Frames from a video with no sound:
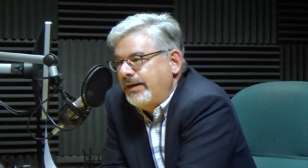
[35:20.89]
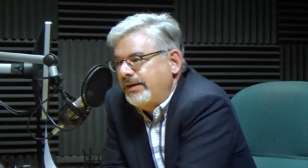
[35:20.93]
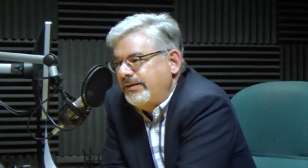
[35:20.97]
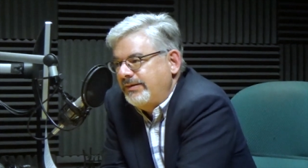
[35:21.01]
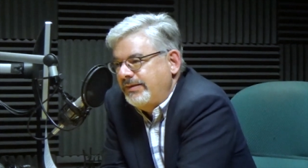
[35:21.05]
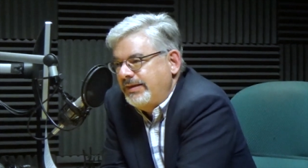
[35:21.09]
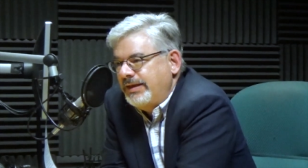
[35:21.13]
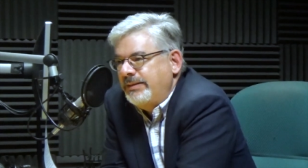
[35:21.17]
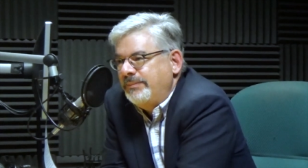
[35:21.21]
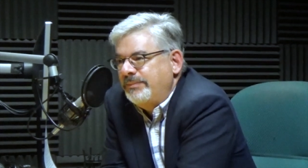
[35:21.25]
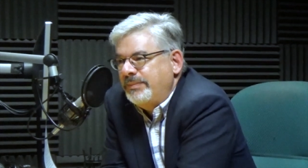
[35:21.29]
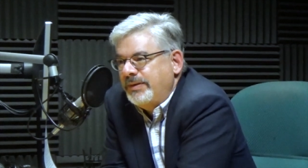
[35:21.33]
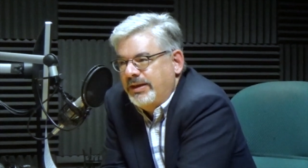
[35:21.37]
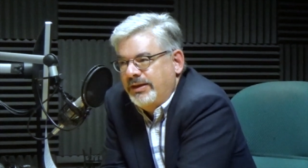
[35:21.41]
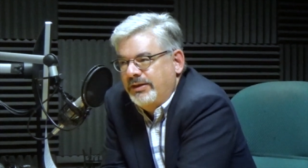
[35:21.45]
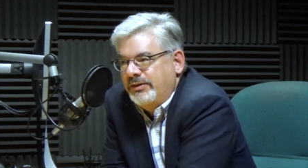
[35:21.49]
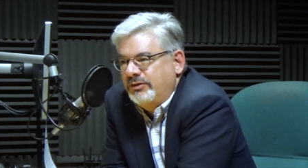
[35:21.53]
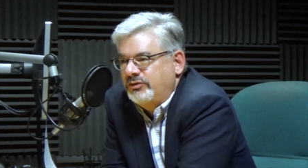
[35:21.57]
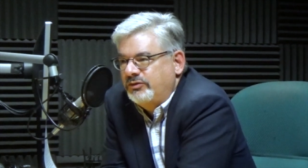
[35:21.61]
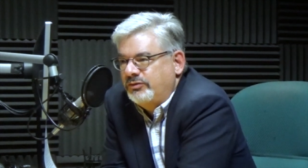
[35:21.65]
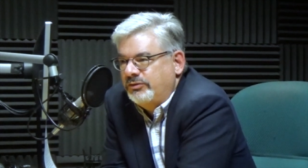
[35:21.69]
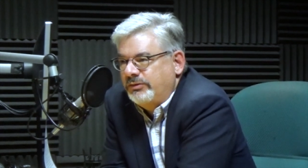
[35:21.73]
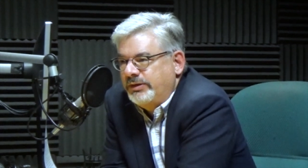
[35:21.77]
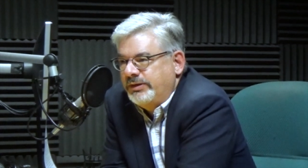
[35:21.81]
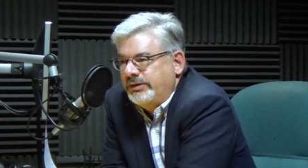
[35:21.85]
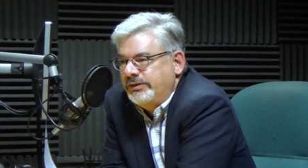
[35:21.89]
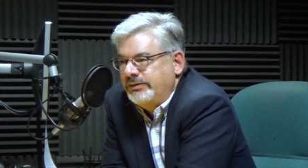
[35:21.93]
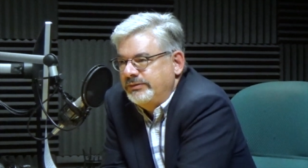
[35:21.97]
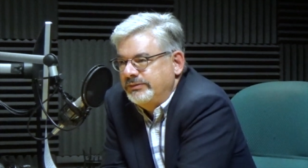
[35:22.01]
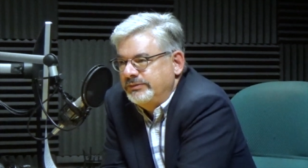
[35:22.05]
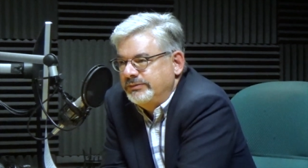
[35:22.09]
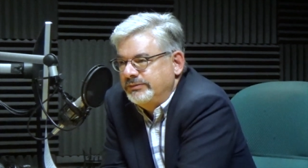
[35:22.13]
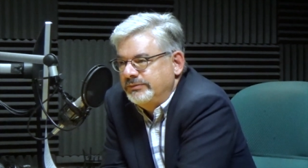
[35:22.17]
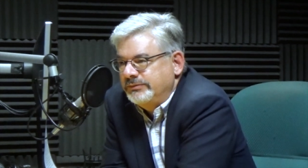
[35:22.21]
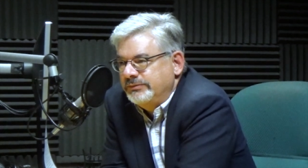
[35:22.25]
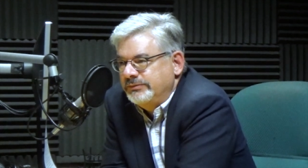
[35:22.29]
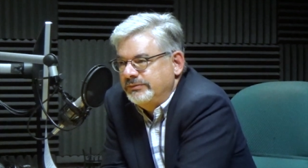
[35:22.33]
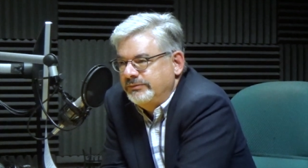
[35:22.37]
and deep industry
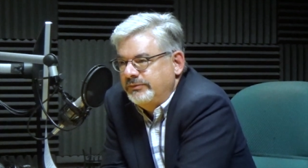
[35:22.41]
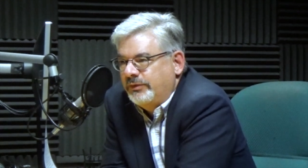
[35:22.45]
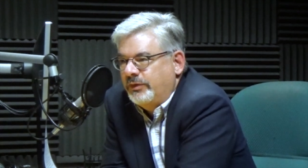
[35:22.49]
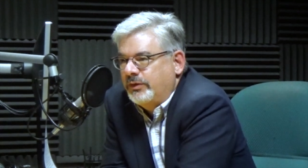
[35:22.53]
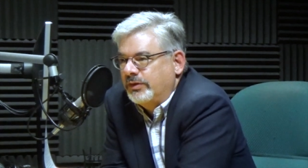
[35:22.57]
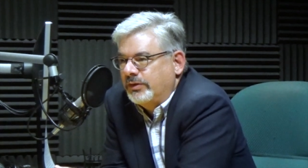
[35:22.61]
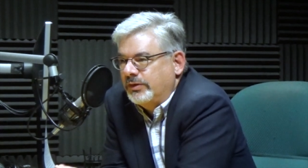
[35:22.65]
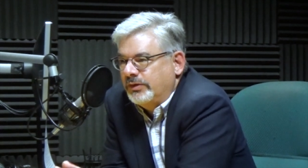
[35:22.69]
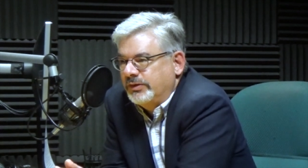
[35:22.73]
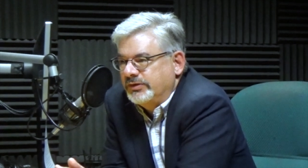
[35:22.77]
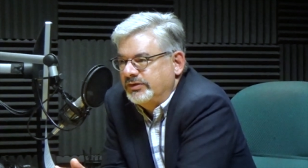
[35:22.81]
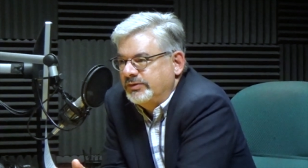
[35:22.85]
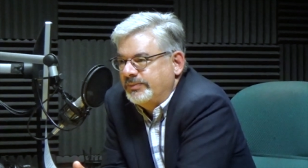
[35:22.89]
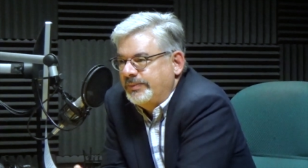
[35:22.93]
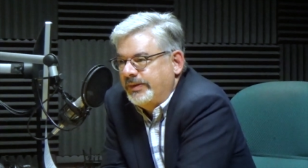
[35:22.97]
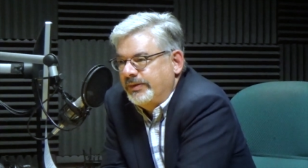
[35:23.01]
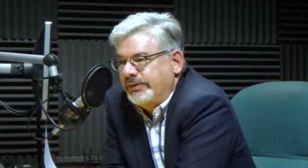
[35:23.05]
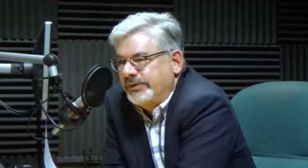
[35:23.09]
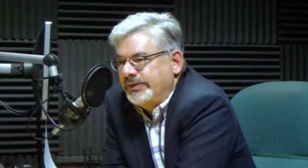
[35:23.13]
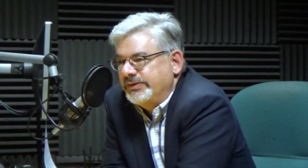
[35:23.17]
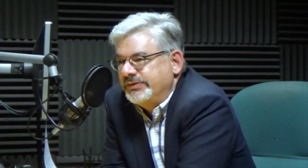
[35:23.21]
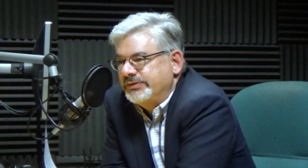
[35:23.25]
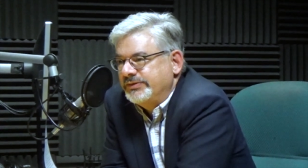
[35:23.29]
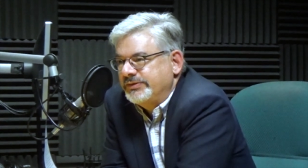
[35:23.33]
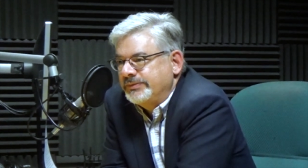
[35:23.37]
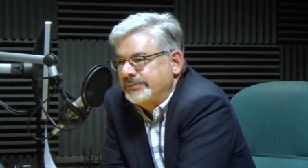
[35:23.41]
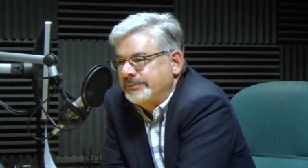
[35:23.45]
mm-hmm. vertical experience.